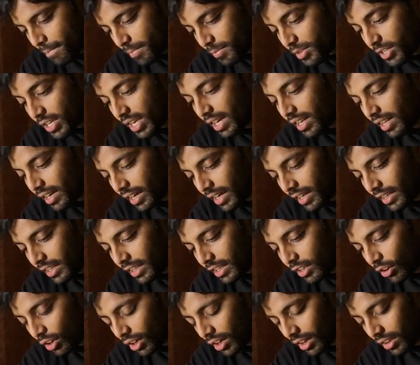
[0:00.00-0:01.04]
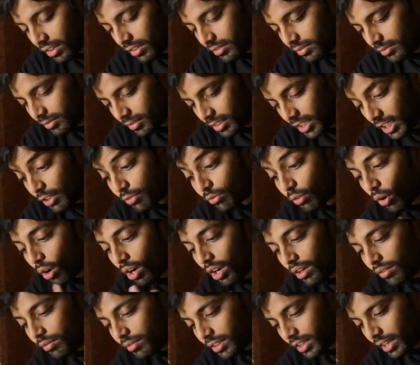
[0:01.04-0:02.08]
generated or
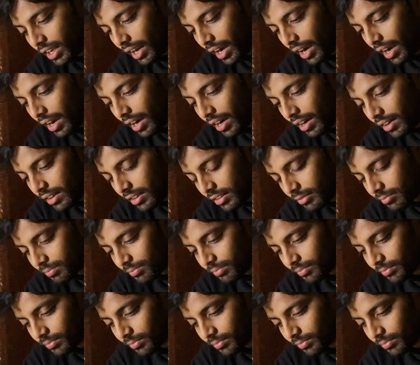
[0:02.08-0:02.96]
evolved, and